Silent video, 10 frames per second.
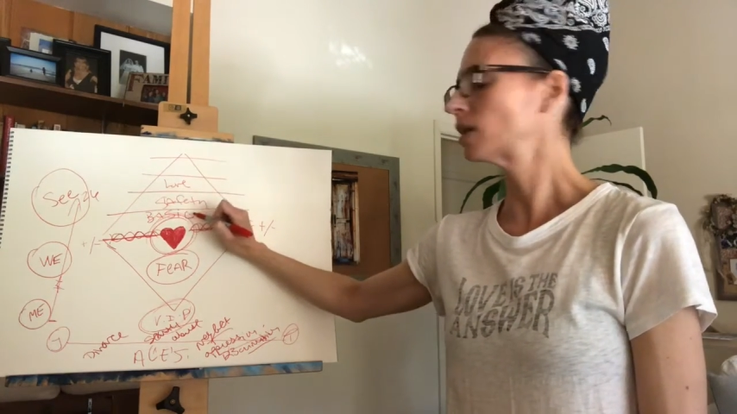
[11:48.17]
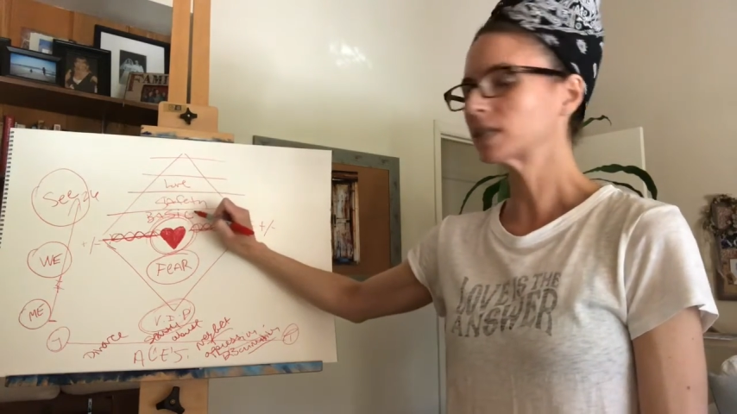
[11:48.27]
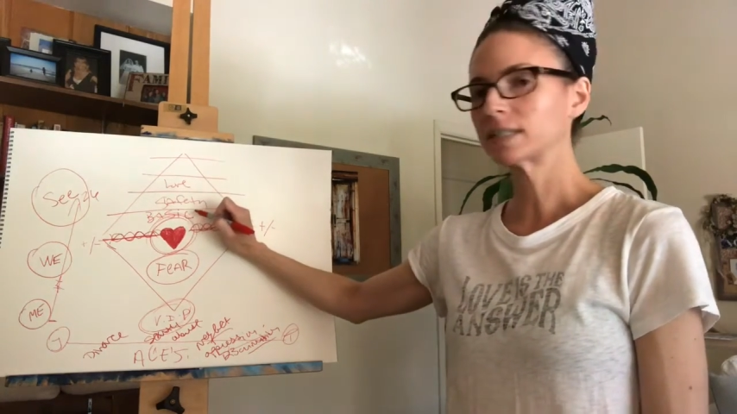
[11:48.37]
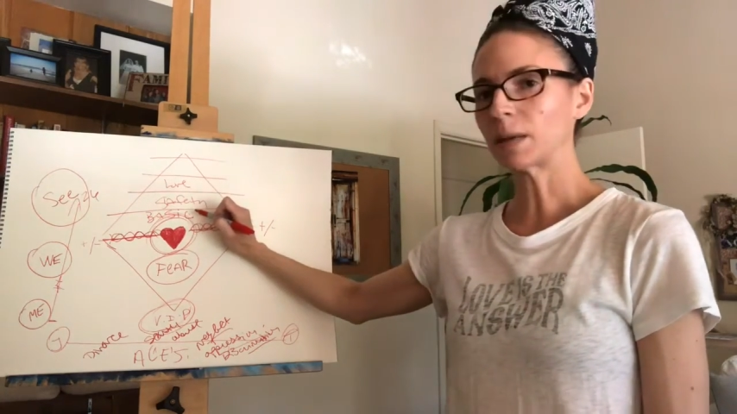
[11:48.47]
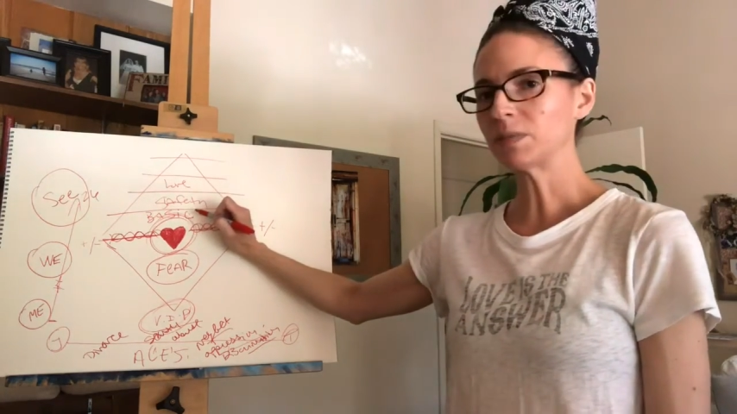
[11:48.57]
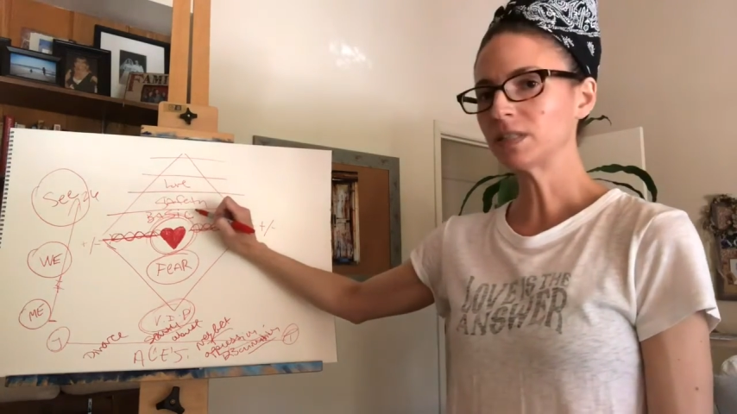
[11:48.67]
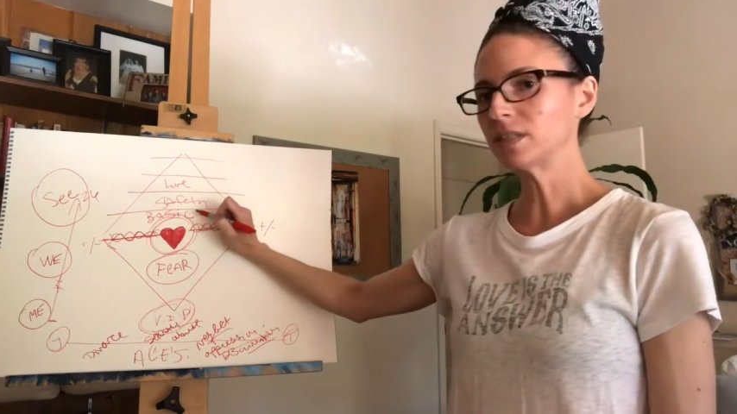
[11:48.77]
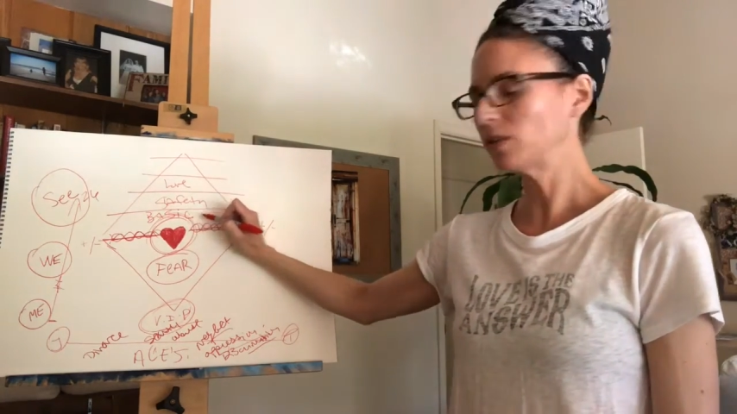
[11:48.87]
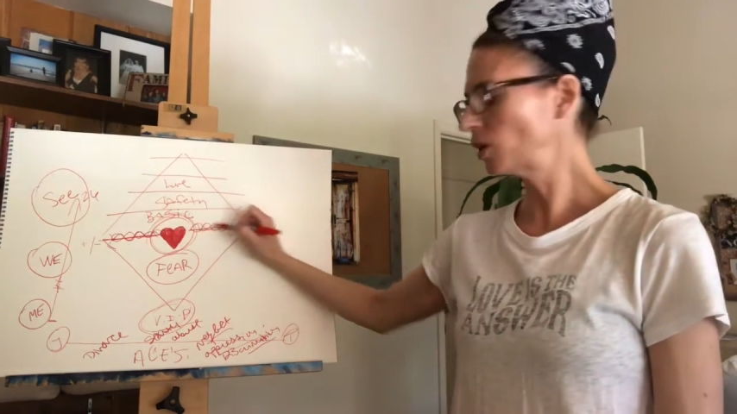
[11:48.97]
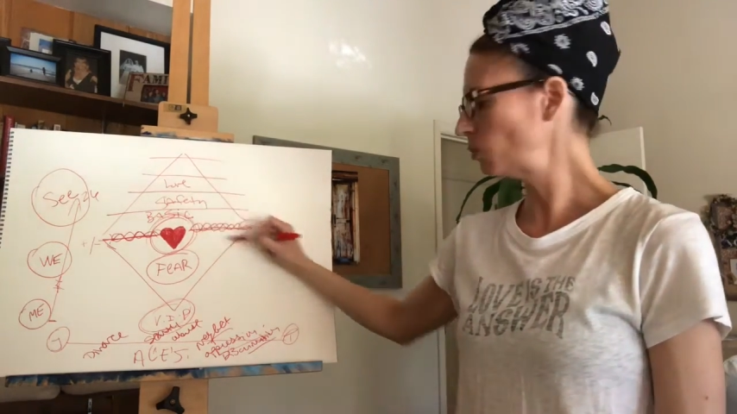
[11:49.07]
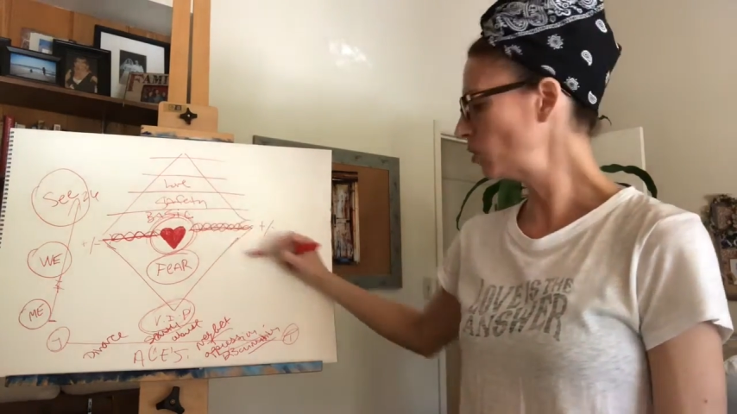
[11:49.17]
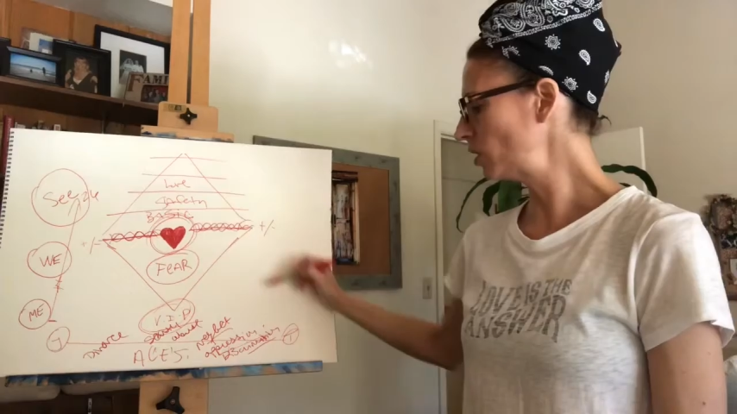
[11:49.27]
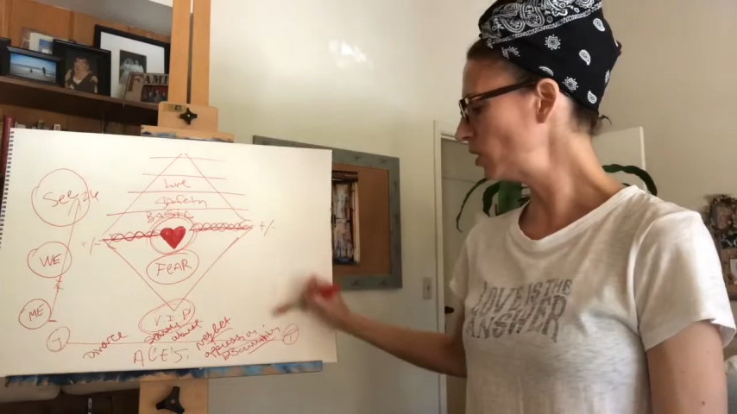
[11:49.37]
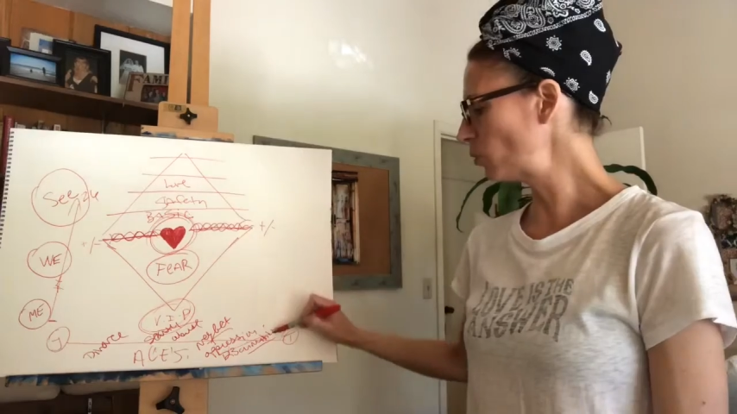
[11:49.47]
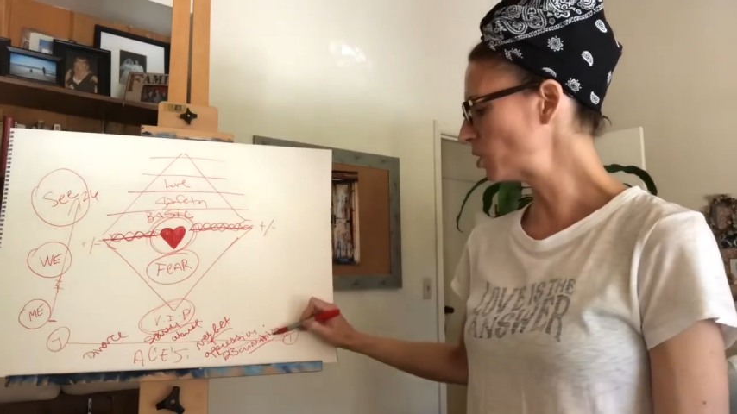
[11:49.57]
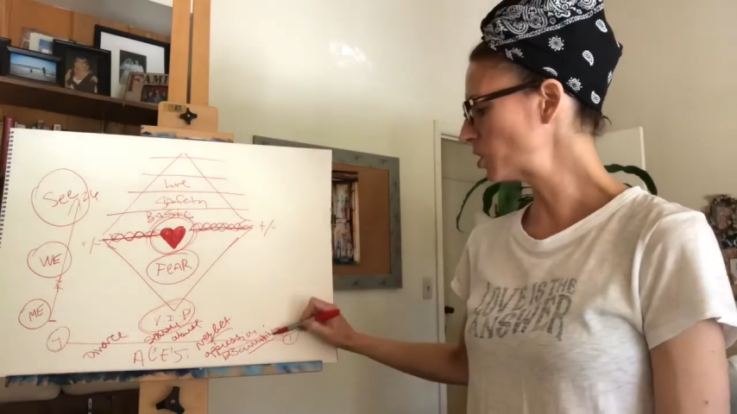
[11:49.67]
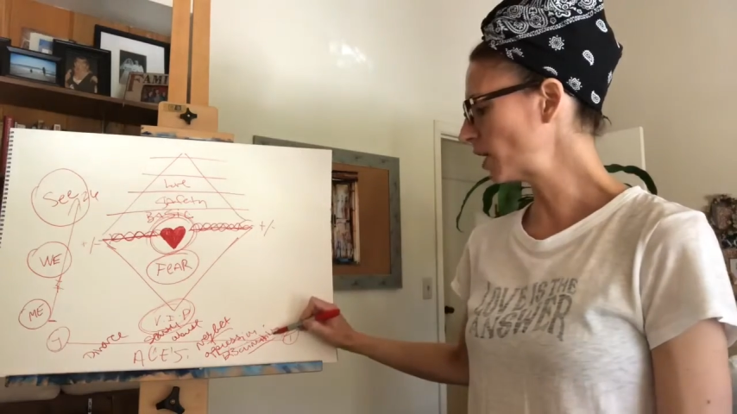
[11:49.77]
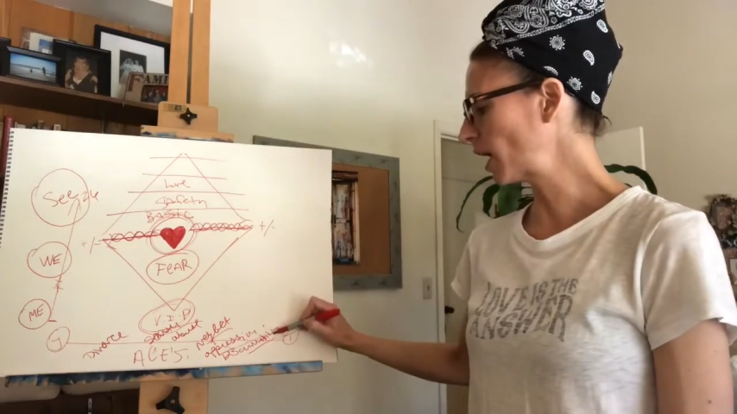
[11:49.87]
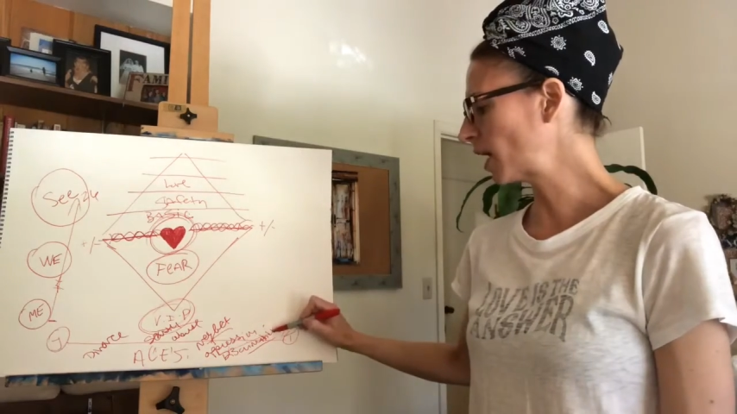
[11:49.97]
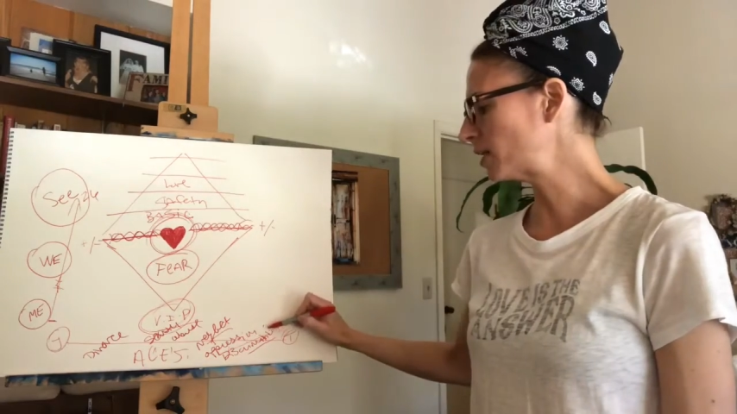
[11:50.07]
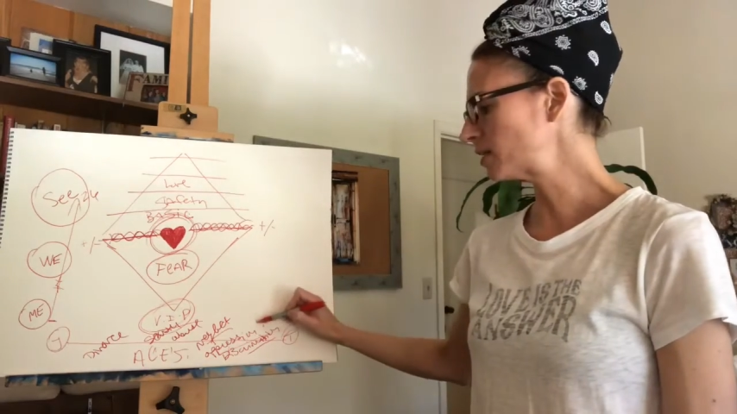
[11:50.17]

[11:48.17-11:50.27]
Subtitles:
and acceptance in the community, which again,